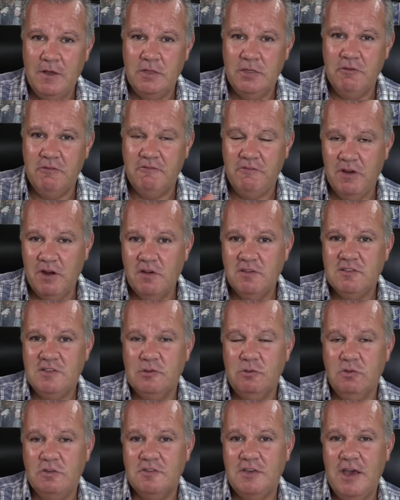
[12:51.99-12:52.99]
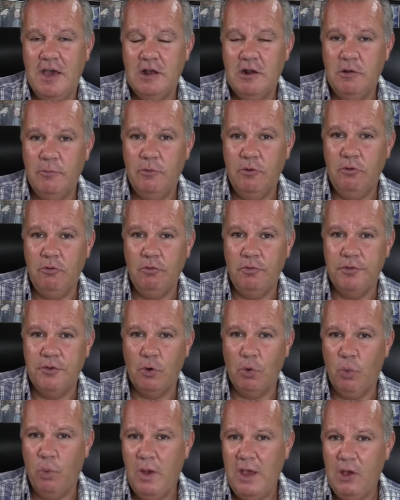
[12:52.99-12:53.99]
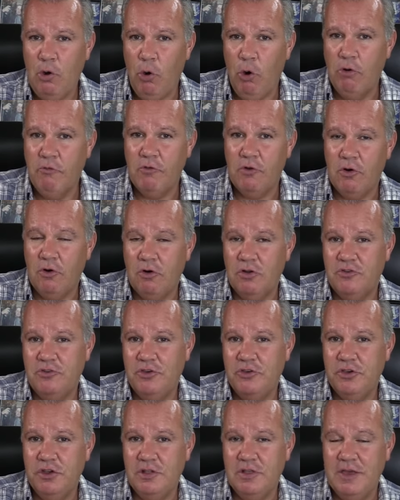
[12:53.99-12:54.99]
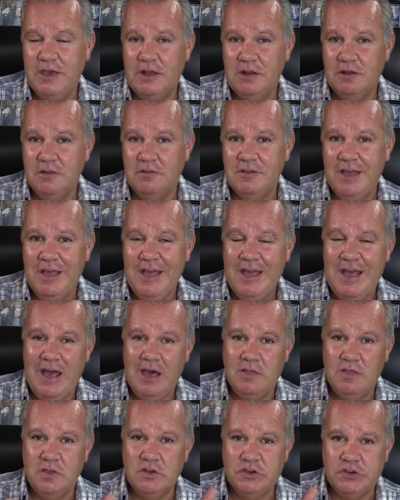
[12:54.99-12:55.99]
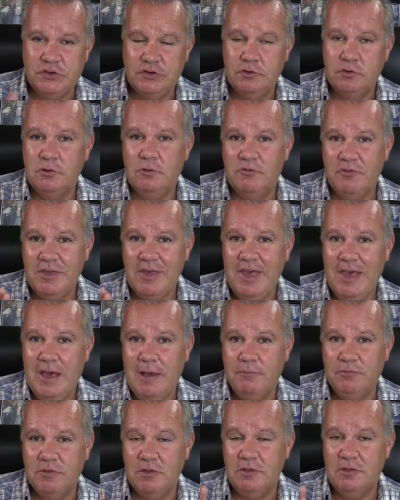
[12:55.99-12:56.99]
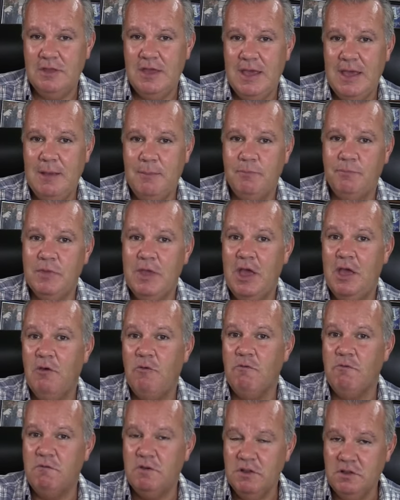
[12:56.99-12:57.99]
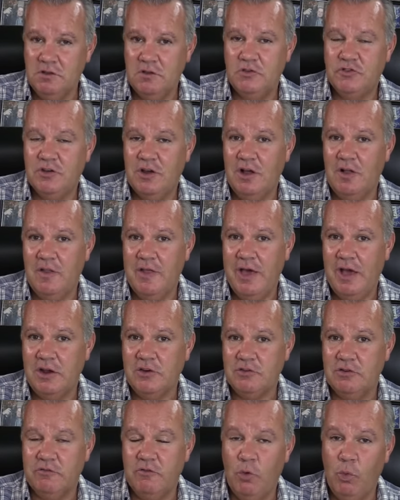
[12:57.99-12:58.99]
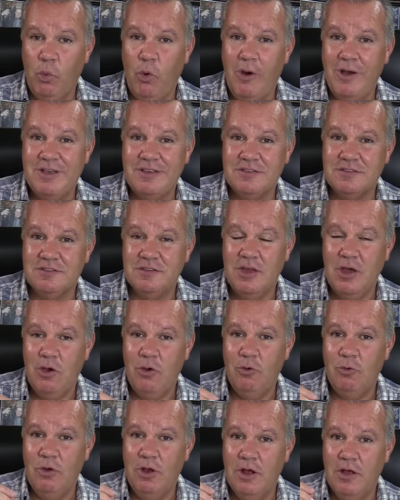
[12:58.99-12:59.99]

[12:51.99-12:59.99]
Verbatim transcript: The figures look terrible, they're way over articulated, and they should have kept the name Vintage Collection for what is now